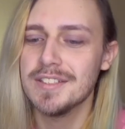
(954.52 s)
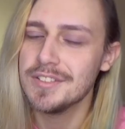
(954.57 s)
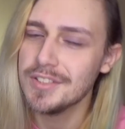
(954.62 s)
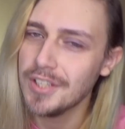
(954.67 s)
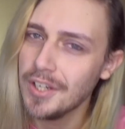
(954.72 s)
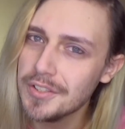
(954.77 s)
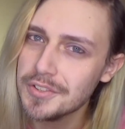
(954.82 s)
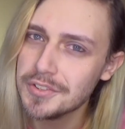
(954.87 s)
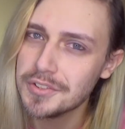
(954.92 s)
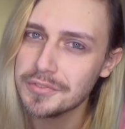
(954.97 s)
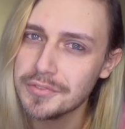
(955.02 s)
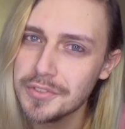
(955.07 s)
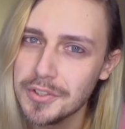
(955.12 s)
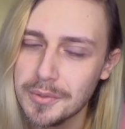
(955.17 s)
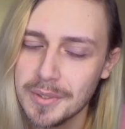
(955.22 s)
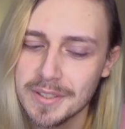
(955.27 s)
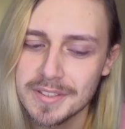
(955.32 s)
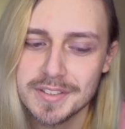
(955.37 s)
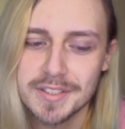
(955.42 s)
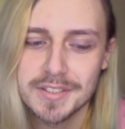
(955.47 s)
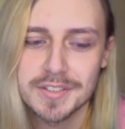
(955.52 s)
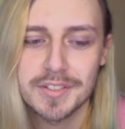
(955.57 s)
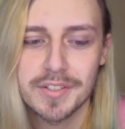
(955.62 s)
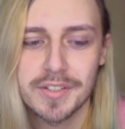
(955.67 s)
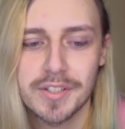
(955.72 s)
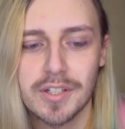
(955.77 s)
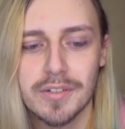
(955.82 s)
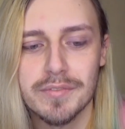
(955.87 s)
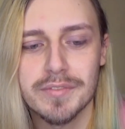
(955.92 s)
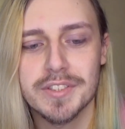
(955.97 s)
touch of nuance into
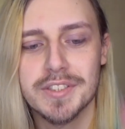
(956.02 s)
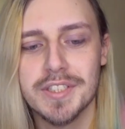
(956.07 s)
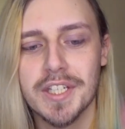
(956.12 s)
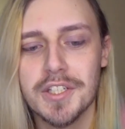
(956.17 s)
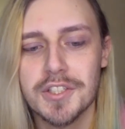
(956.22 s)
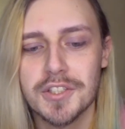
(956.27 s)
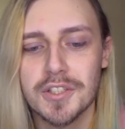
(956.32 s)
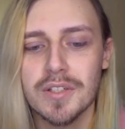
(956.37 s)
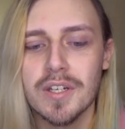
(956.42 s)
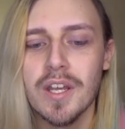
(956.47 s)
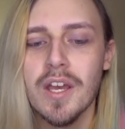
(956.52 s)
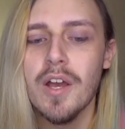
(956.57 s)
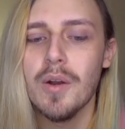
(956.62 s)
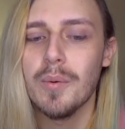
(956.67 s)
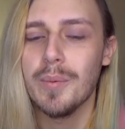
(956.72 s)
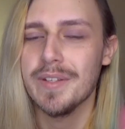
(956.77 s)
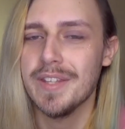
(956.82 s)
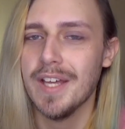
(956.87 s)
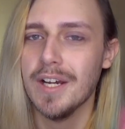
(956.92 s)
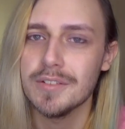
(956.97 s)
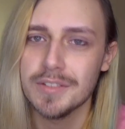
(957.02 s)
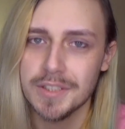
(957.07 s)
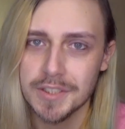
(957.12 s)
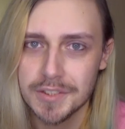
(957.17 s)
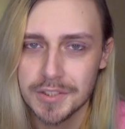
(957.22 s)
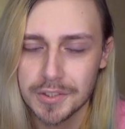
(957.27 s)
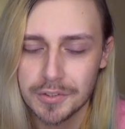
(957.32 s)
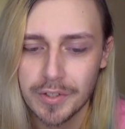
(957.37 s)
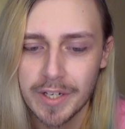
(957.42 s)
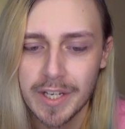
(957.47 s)
the conversation without
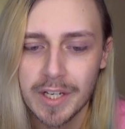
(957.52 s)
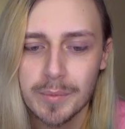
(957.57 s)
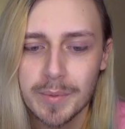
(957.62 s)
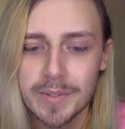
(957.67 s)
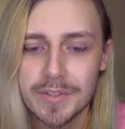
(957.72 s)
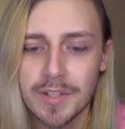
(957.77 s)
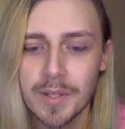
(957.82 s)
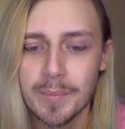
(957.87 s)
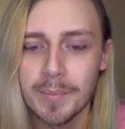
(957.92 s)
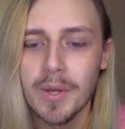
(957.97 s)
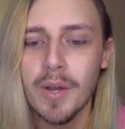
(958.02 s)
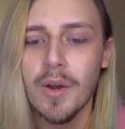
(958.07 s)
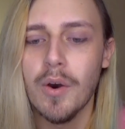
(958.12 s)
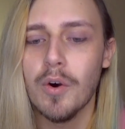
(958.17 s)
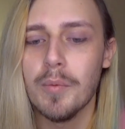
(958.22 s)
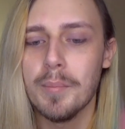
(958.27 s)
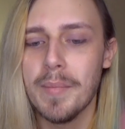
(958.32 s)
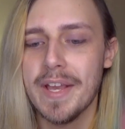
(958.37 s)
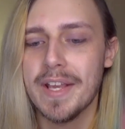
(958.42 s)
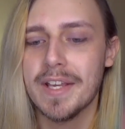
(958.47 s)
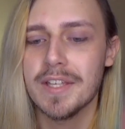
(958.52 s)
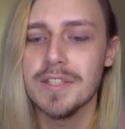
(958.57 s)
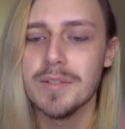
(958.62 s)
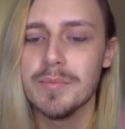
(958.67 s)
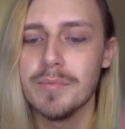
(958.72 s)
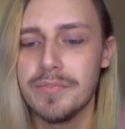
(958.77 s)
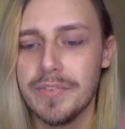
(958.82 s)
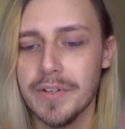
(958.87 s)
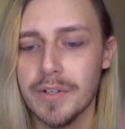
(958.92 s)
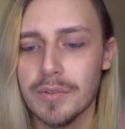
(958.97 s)
disagreeing with them or making
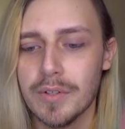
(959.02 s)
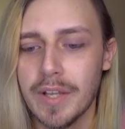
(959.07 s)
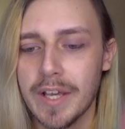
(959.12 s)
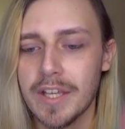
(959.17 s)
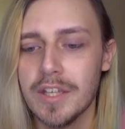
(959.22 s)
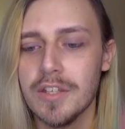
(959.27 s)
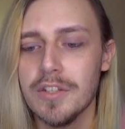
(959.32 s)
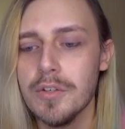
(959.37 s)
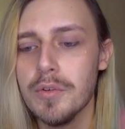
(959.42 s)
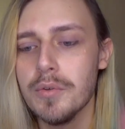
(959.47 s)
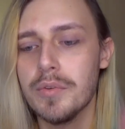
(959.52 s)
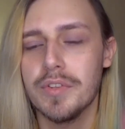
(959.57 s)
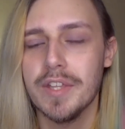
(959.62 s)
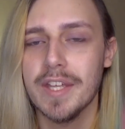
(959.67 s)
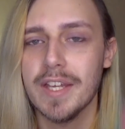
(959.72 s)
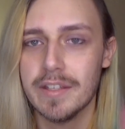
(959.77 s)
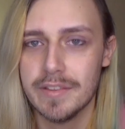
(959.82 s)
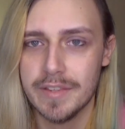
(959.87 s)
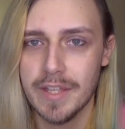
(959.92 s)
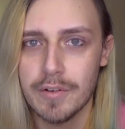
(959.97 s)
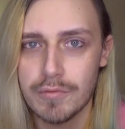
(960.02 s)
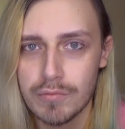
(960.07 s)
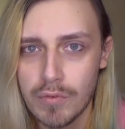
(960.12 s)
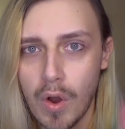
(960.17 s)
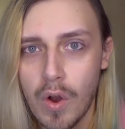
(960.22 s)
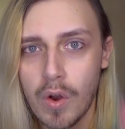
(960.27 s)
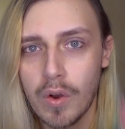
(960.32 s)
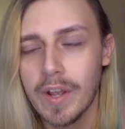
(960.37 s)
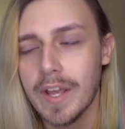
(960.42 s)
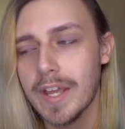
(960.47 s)
them feel like you think they're
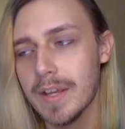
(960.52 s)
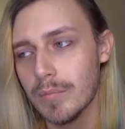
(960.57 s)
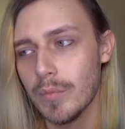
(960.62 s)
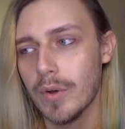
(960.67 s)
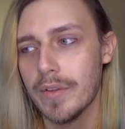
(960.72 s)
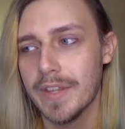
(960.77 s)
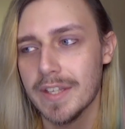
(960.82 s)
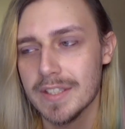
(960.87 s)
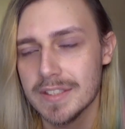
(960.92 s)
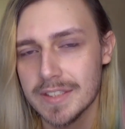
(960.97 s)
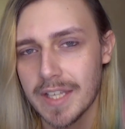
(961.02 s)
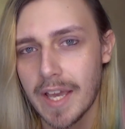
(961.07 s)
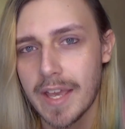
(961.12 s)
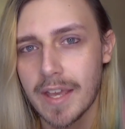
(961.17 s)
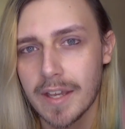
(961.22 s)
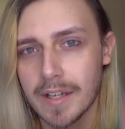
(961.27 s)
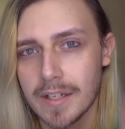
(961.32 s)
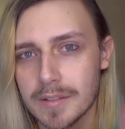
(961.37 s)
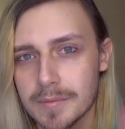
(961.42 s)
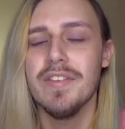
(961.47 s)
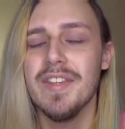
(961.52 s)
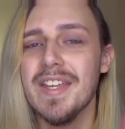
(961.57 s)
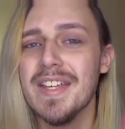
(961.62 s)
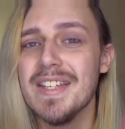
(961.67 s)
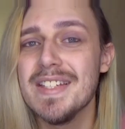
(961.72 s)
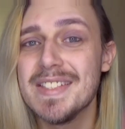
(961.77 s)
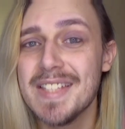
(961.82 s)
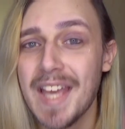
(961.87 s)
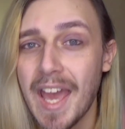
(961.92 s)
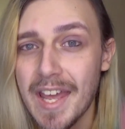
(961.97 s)
wrong in what they're saying. The
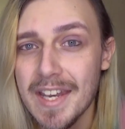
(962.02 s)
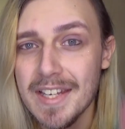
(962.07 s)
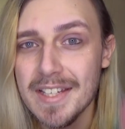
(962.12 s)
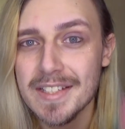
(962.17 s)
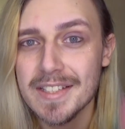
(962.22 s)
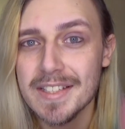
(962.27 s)
intent